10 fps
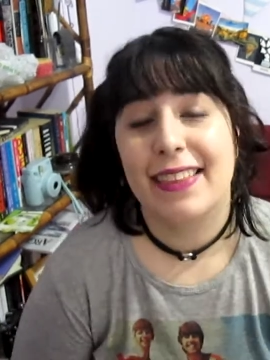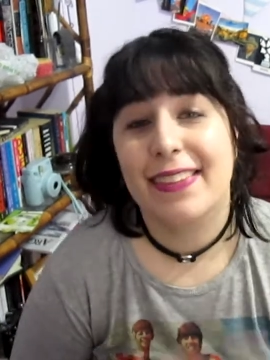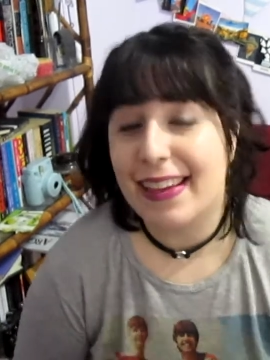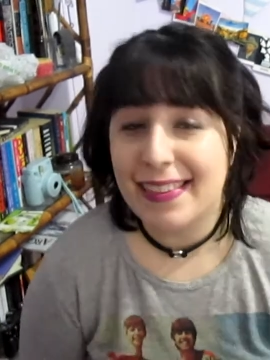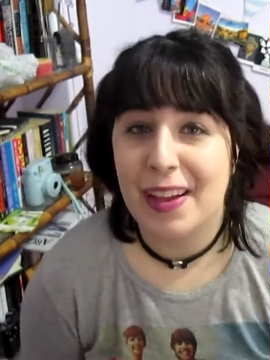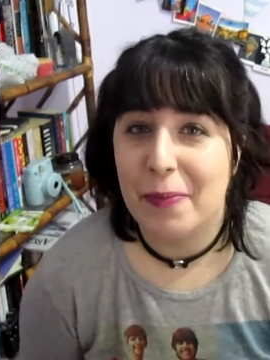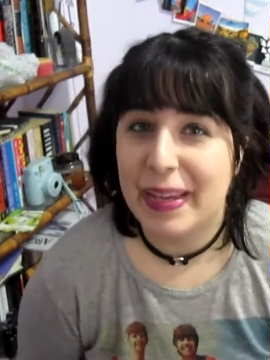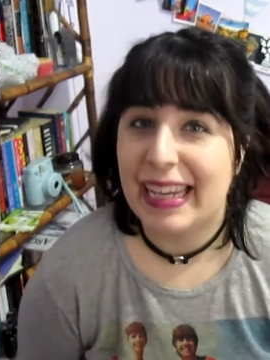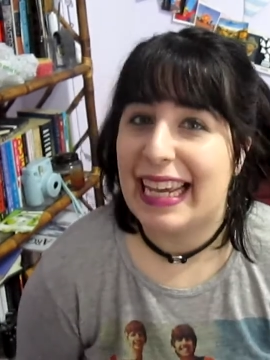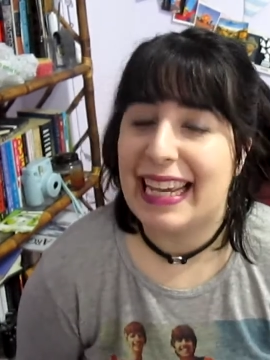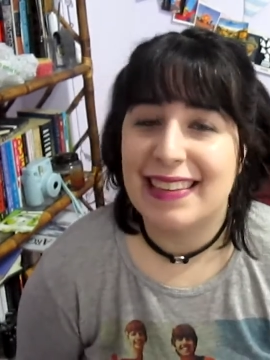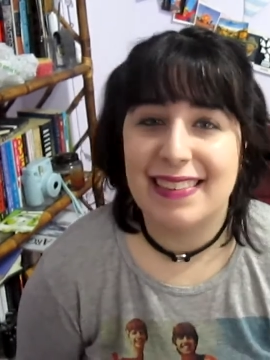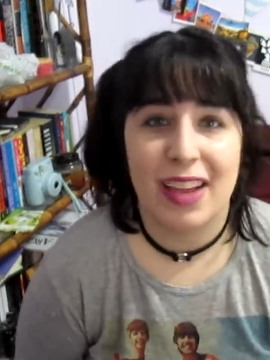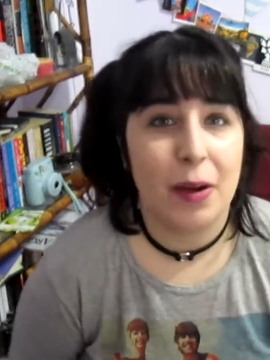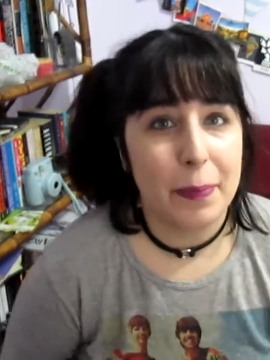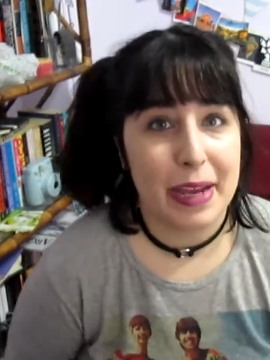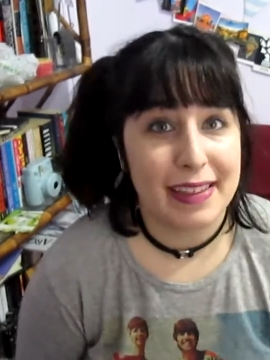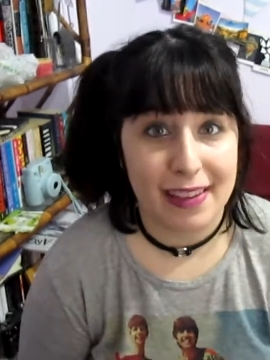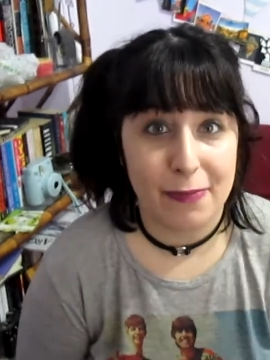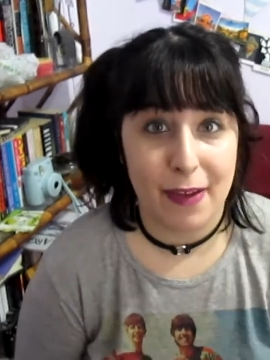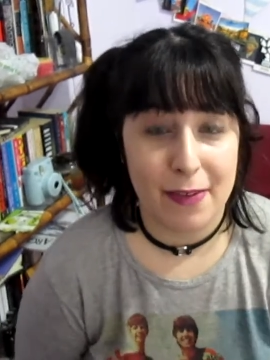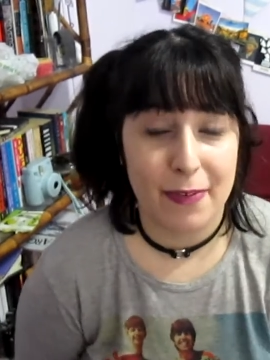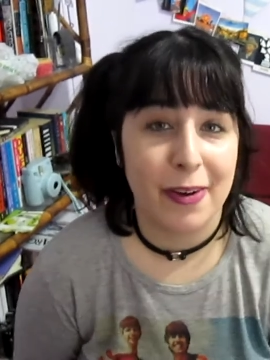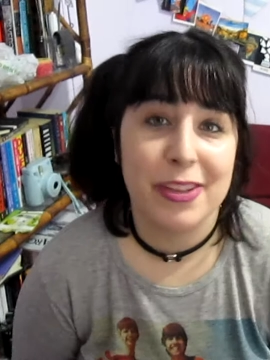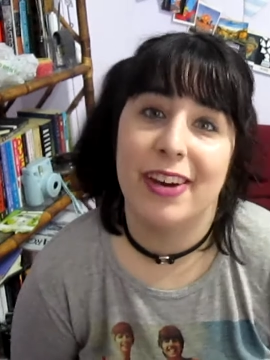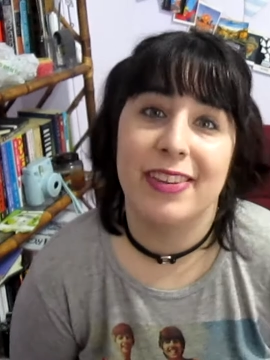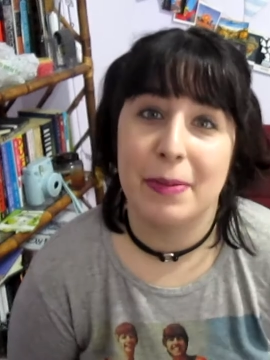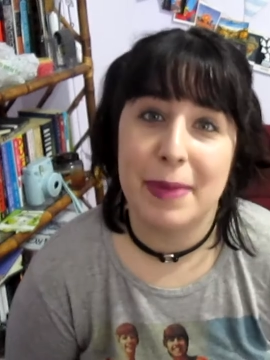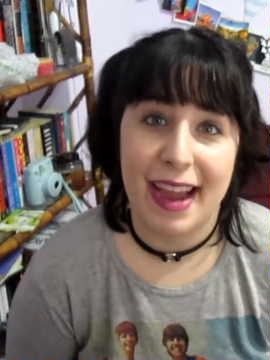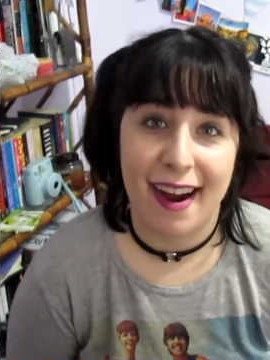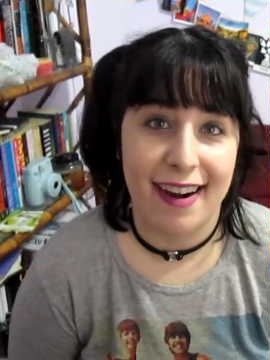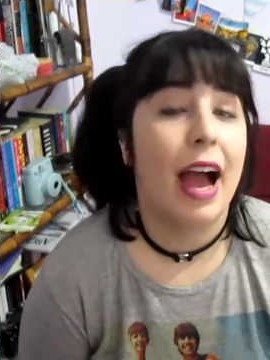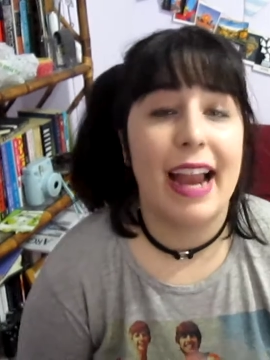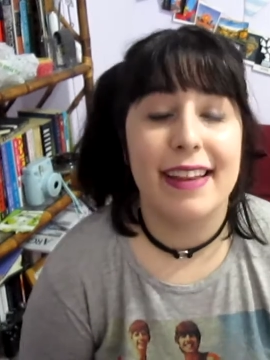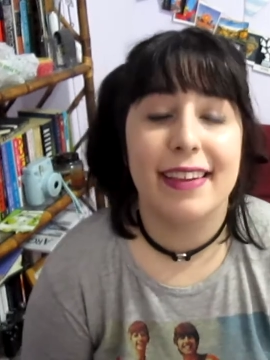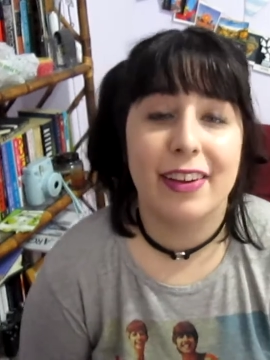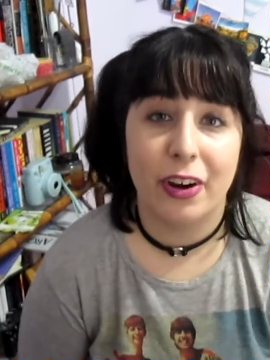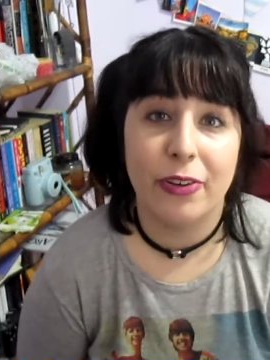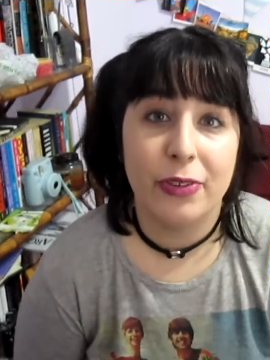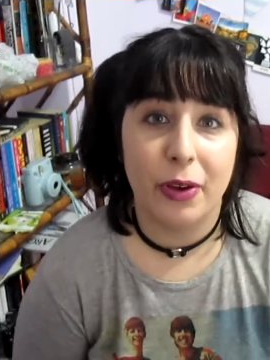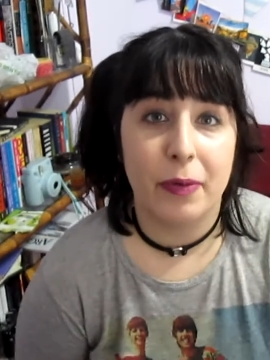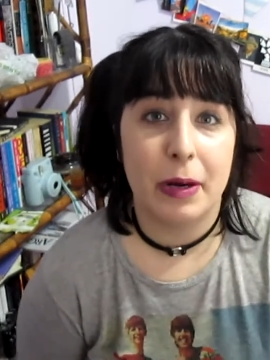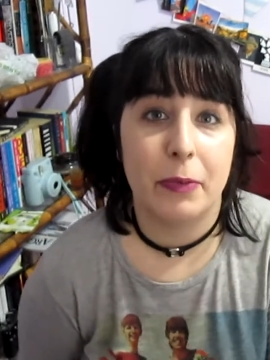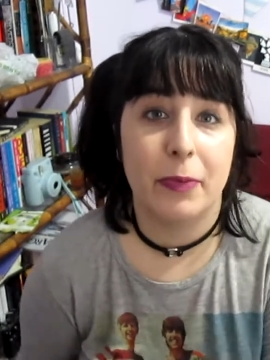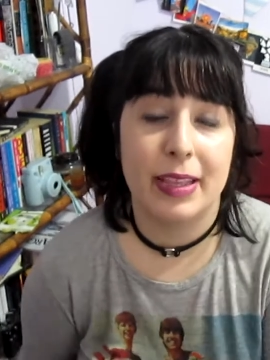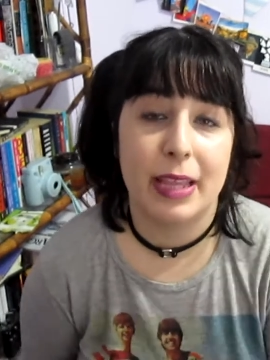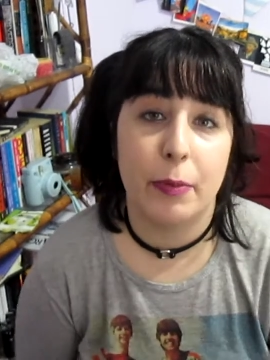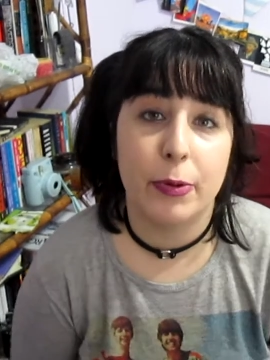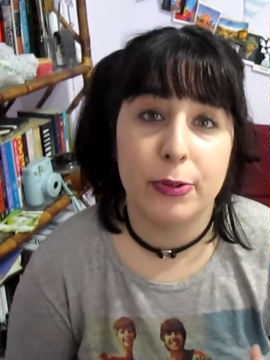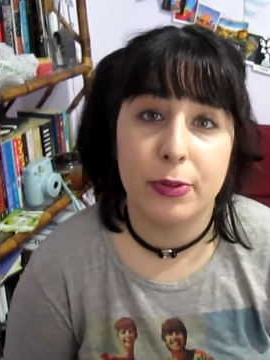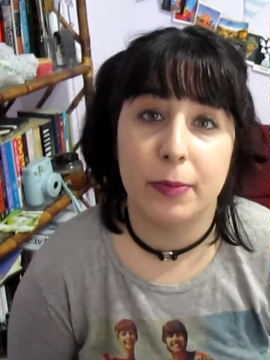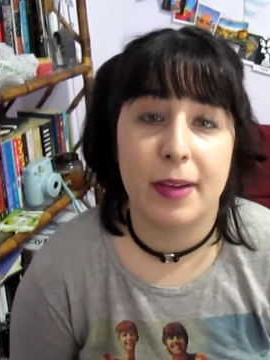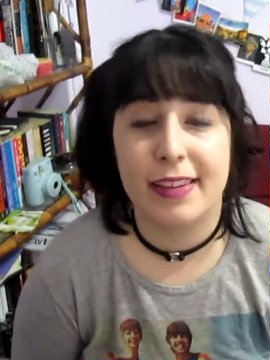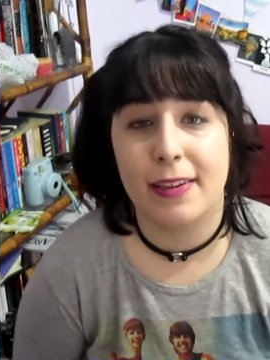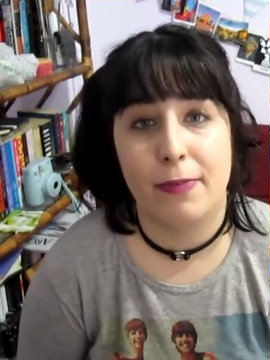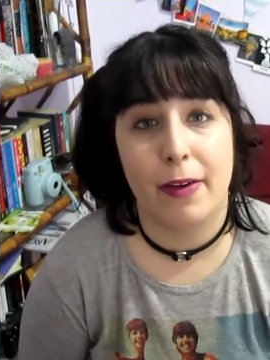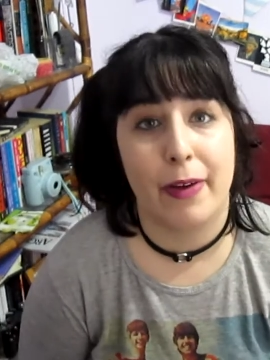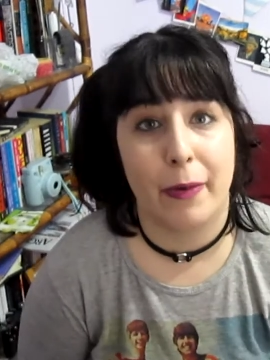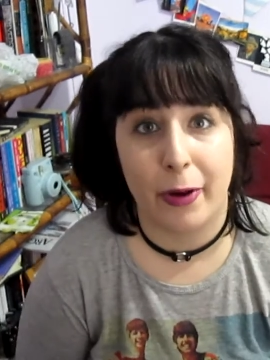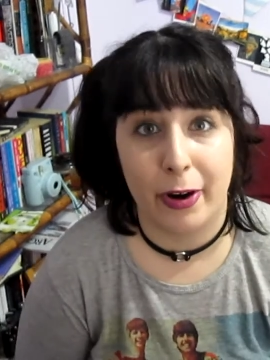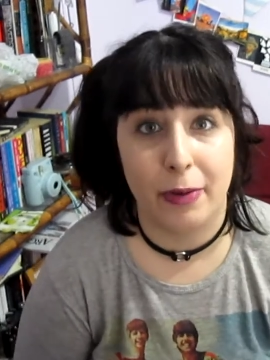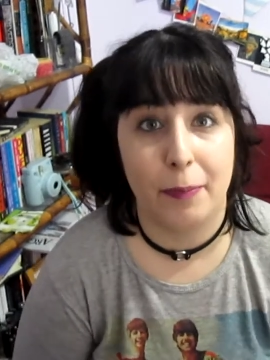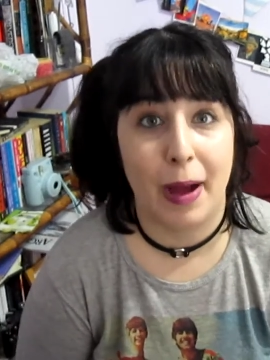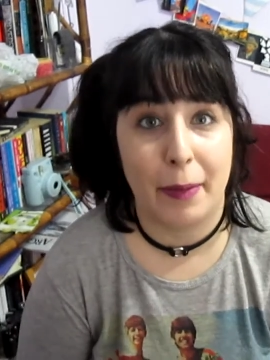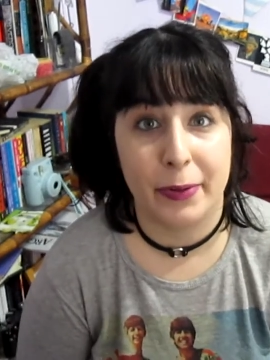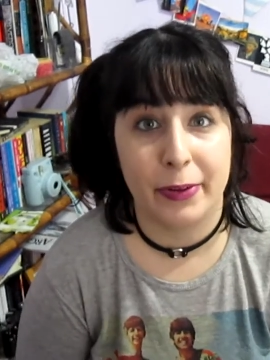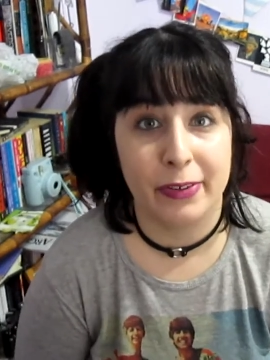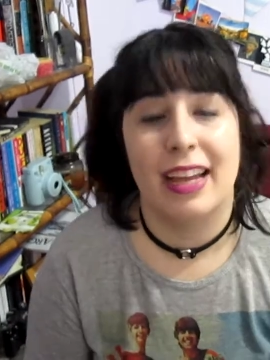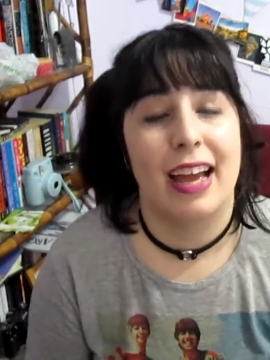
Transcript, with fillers: Today's topic is Top S F F on your T B R, and it's a crossover with the BookTube S F F Award Bubble.